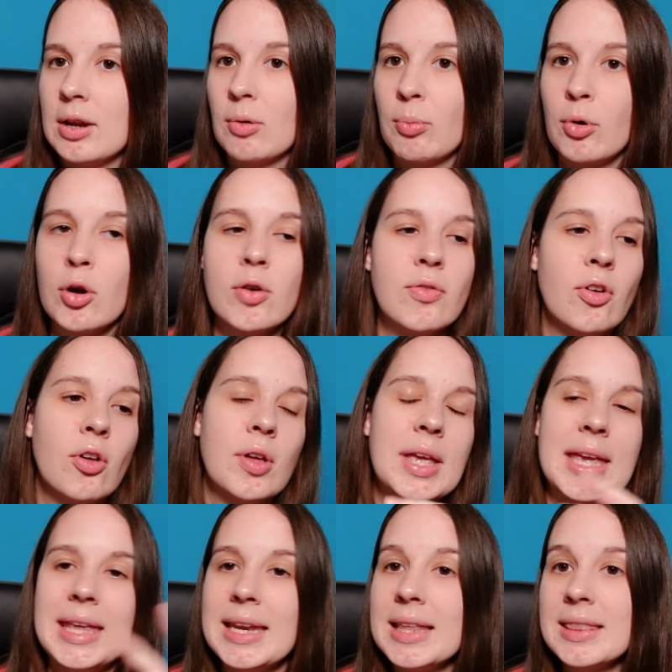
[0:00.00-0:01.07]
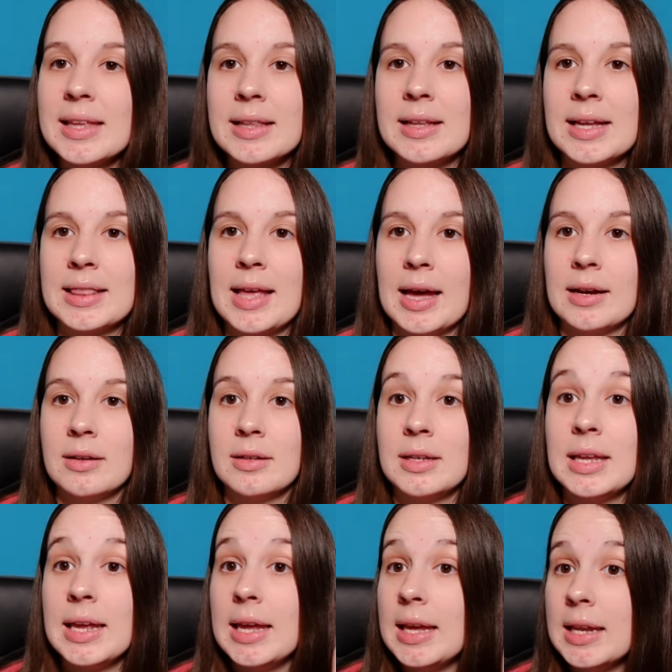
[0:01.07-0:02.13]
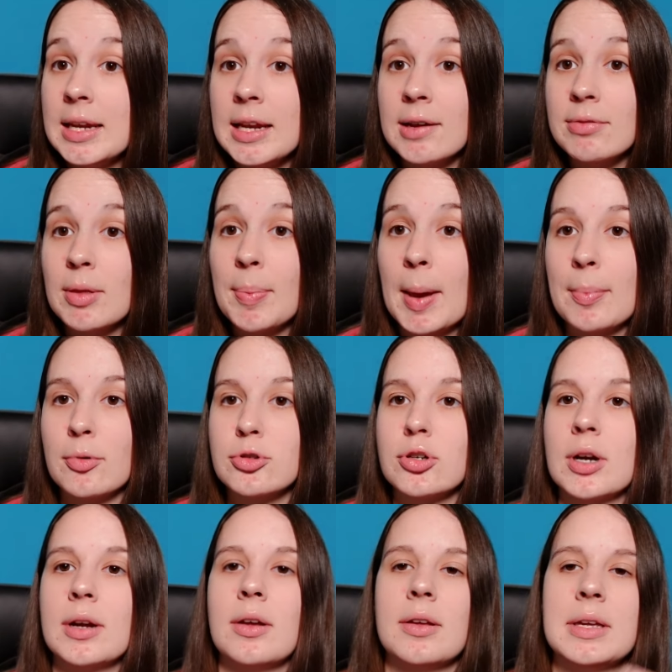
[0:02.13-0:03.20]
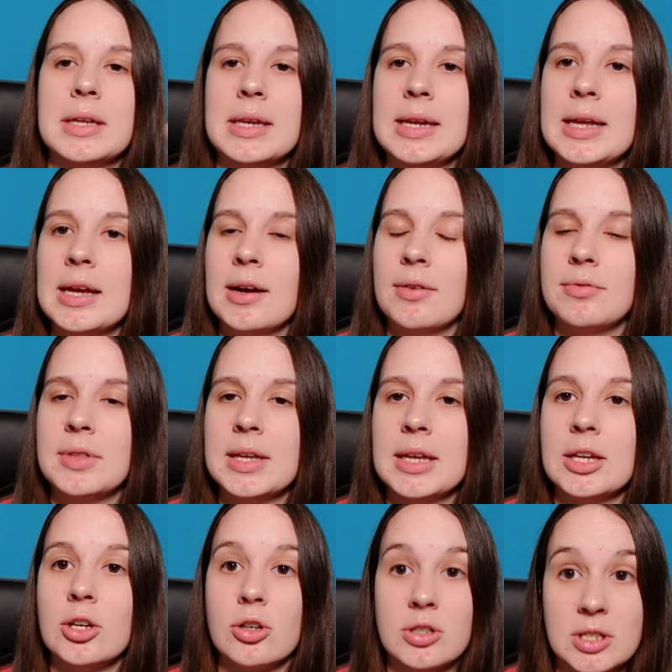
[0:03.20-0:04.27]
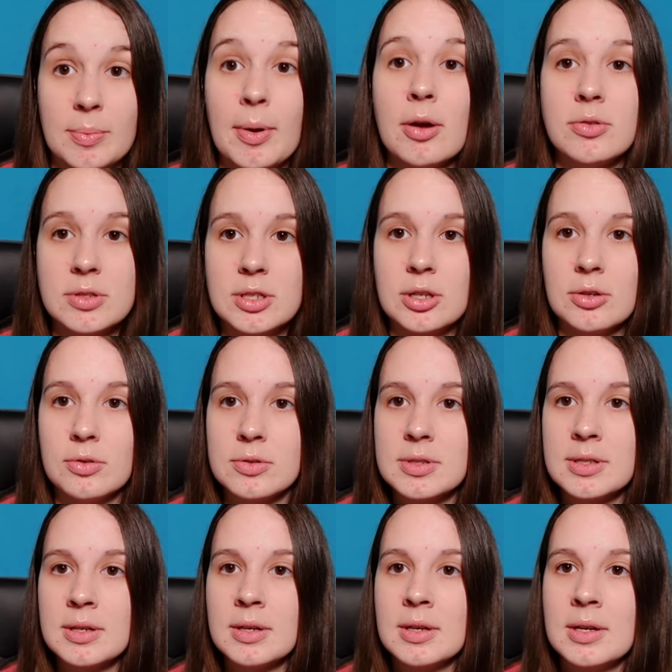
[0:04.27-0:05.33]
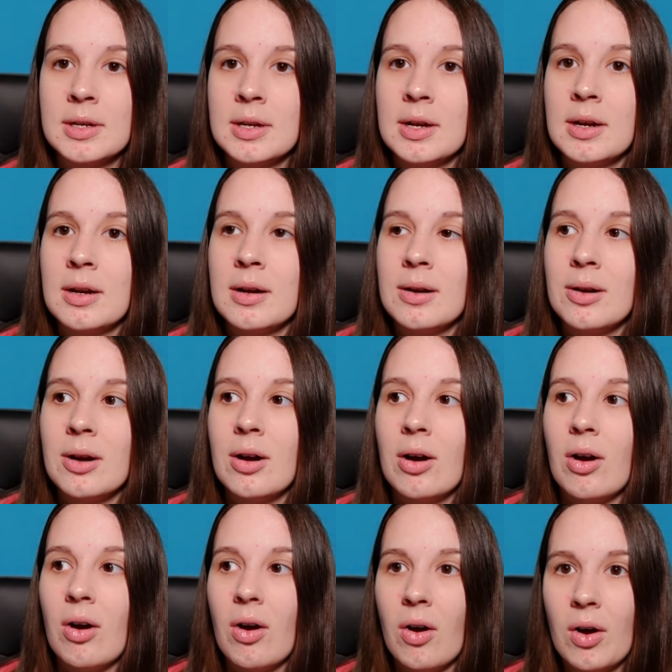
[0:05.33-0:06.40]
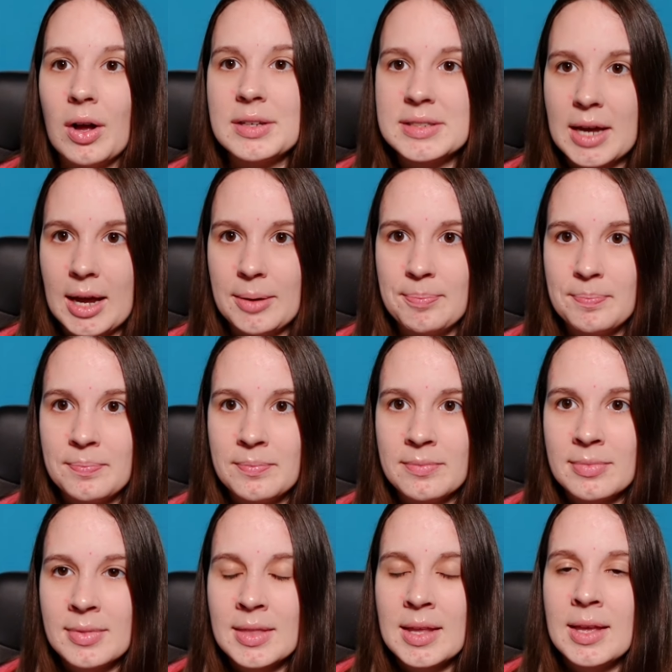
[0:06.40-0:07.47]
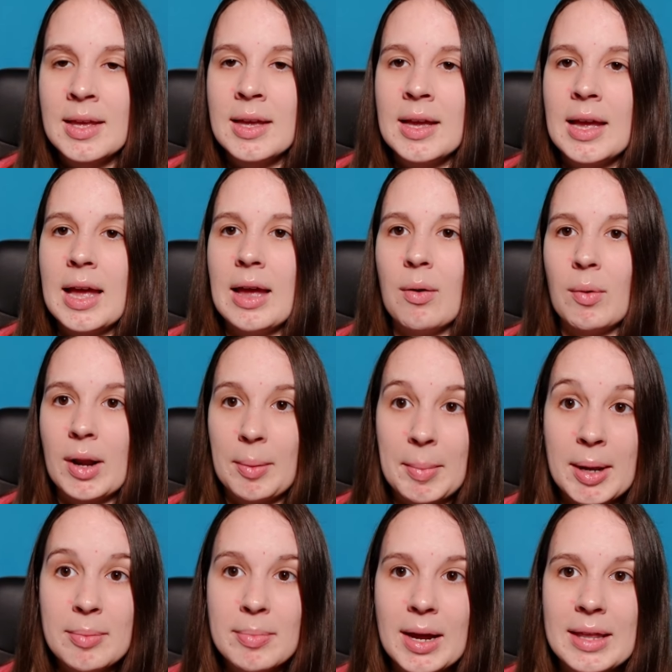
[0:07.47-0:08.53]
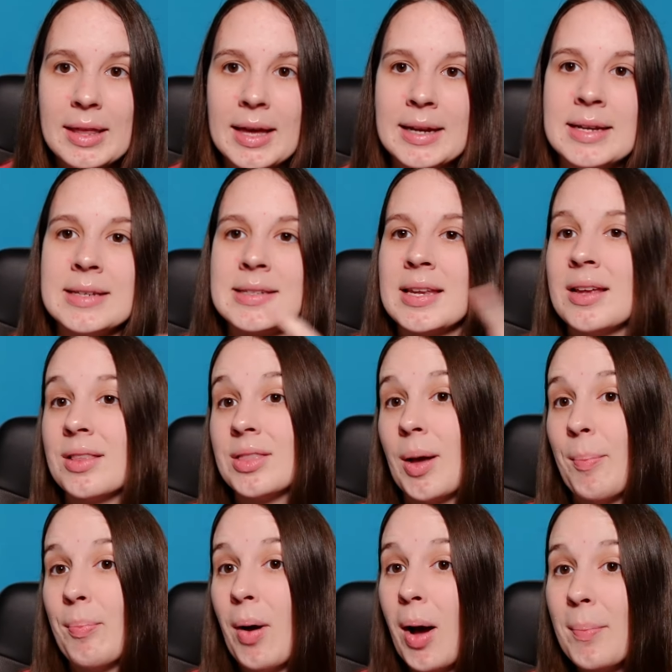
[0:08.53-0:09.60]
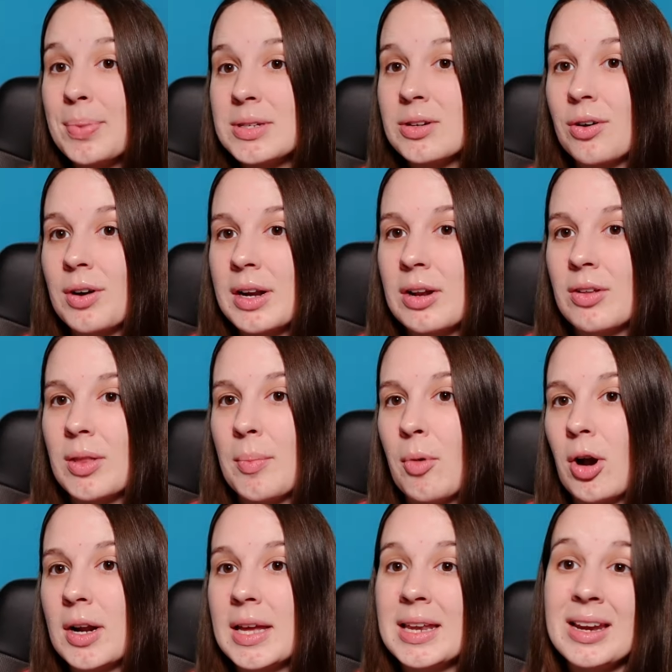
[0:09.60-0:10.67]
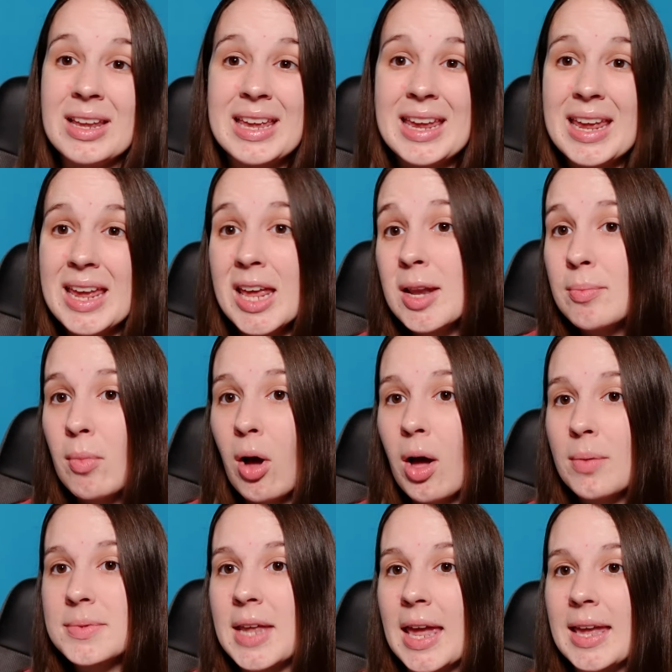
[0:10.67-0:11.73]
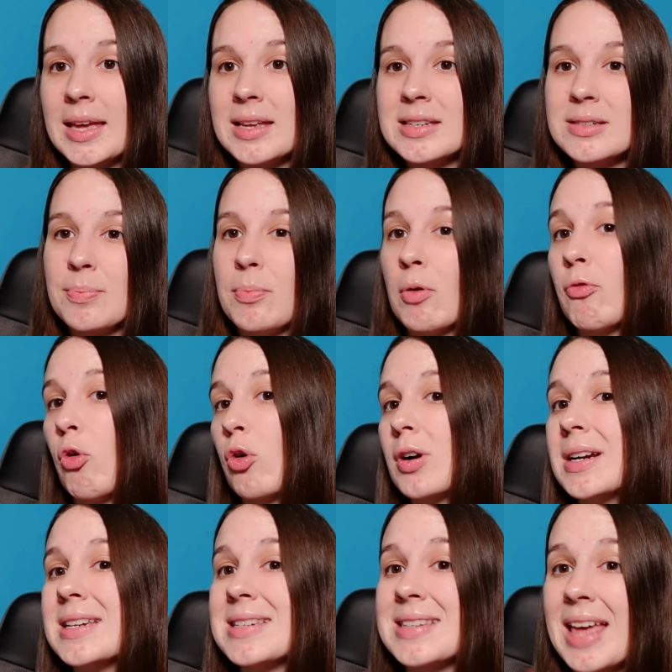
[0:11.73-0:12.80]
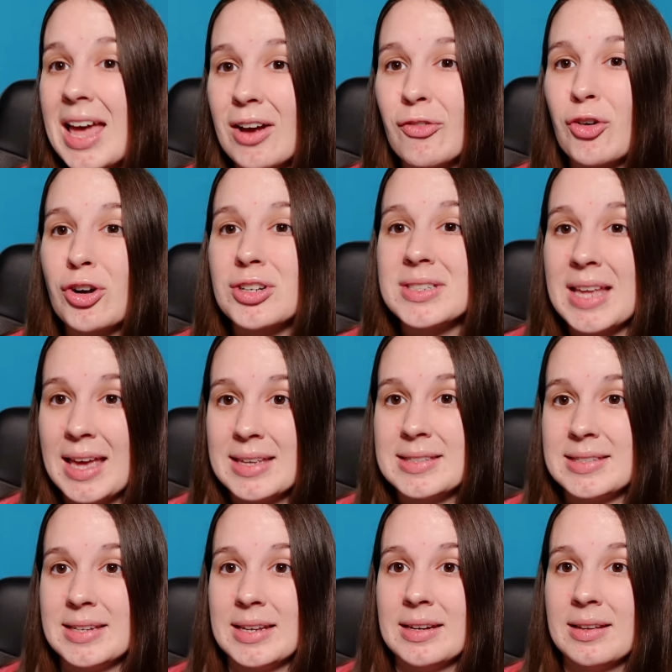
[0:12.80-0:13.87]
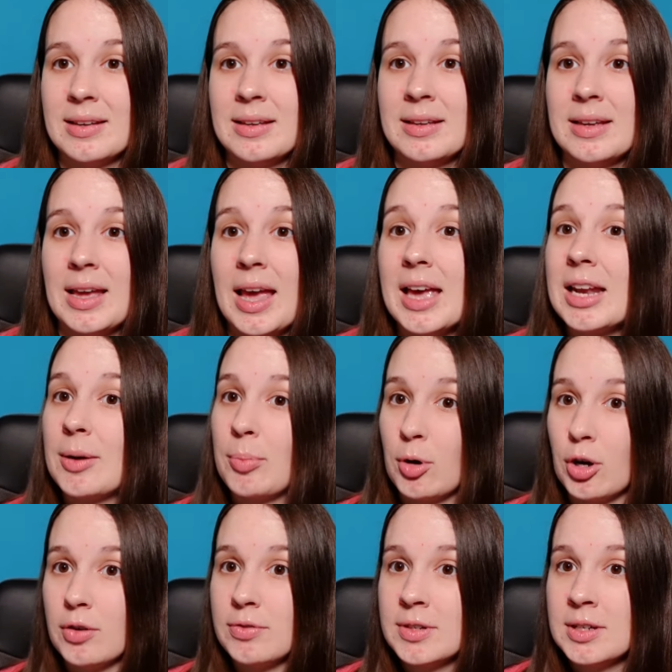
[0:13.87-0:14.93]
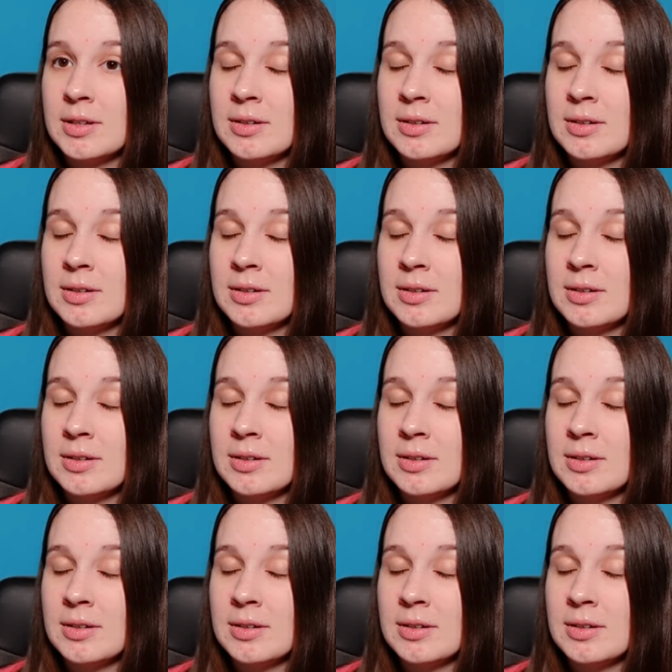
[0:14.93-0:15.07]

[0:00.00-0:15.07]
approval, anything like that. Any of the paper trail, any of the you're supposed to's on time. And what I mean by that is the pump is already on the market in Mom's hands before it is ever tested and approved.